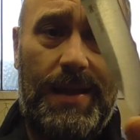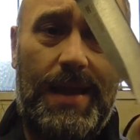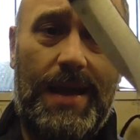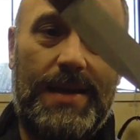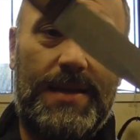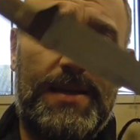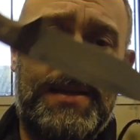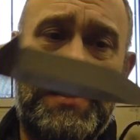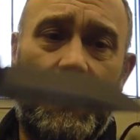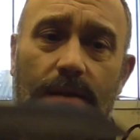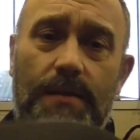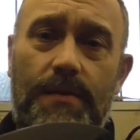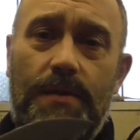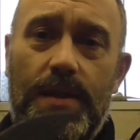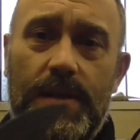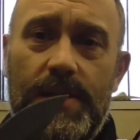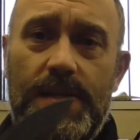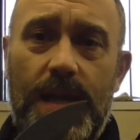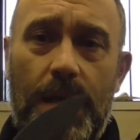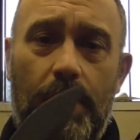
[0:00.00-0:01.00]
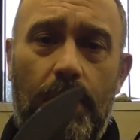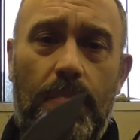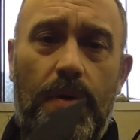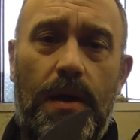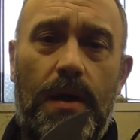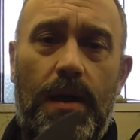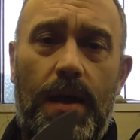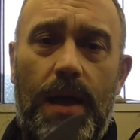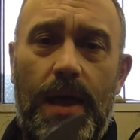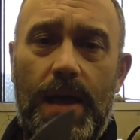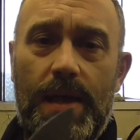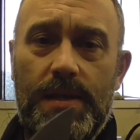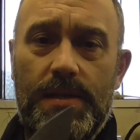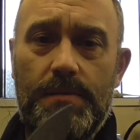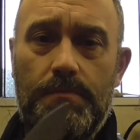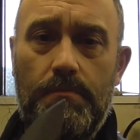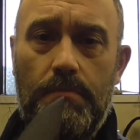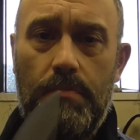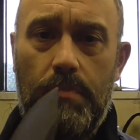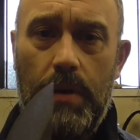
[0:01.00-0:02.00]
Yes, the tip
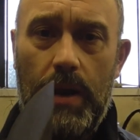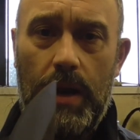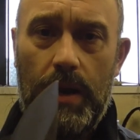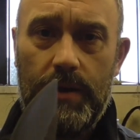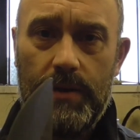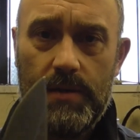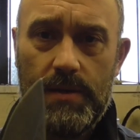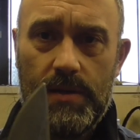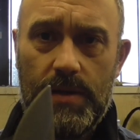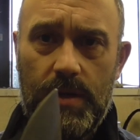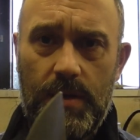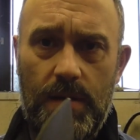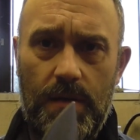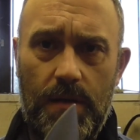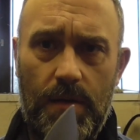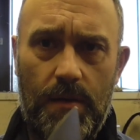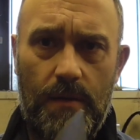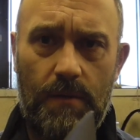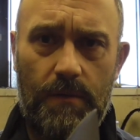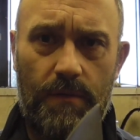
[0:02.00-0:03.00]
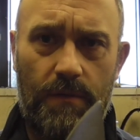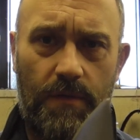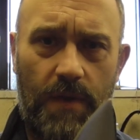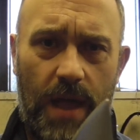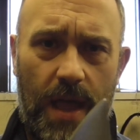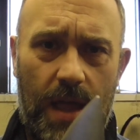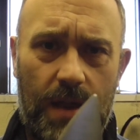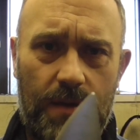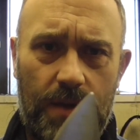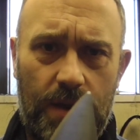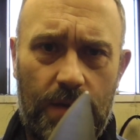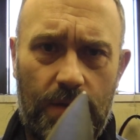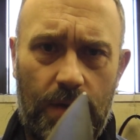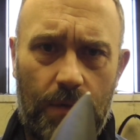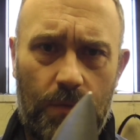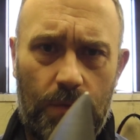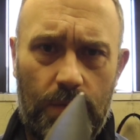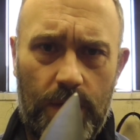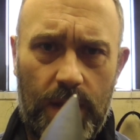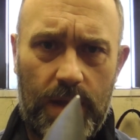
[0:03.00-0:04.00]
is blunt. Very
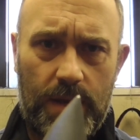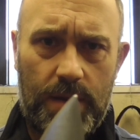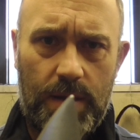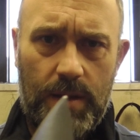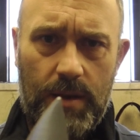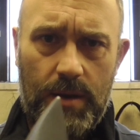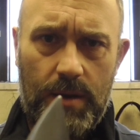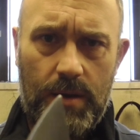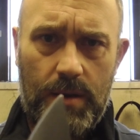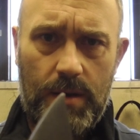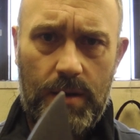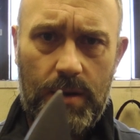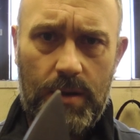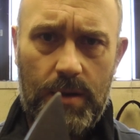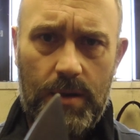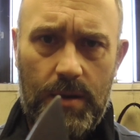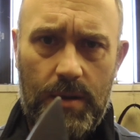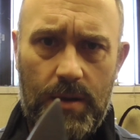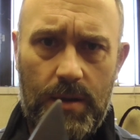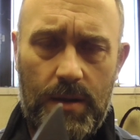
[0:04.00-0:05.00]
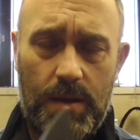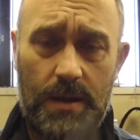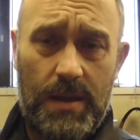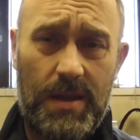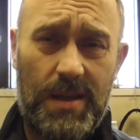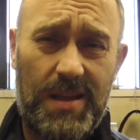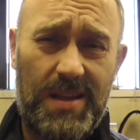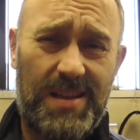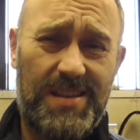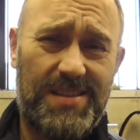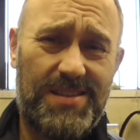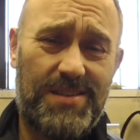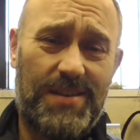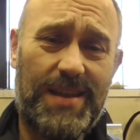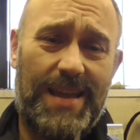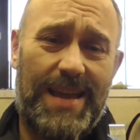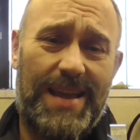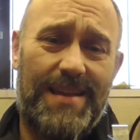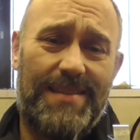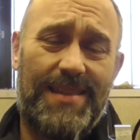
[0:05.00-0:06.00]
rounded. So
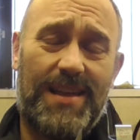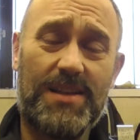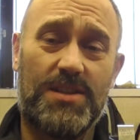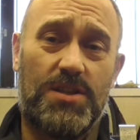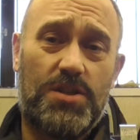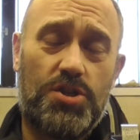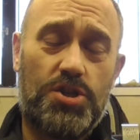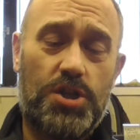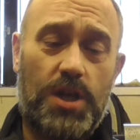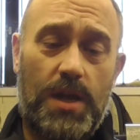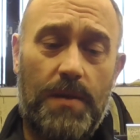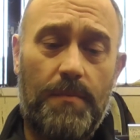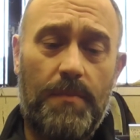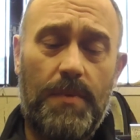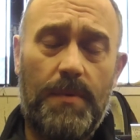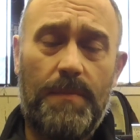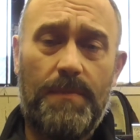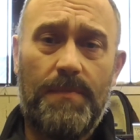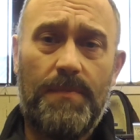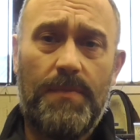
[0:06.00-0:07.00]
yeah, that's a shame.